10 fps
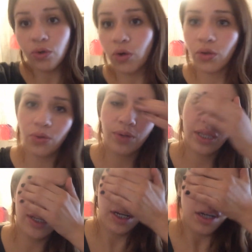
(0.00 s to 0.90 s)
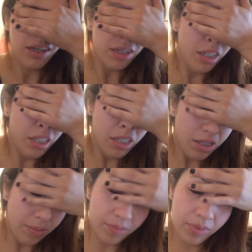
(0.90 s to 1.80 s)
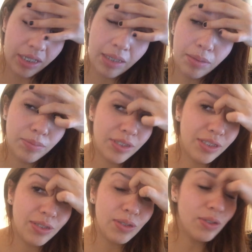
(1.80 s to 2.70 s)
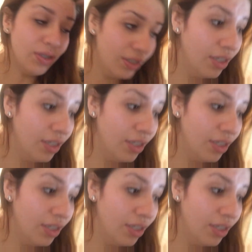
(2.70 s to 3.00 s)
all the way there but I'm still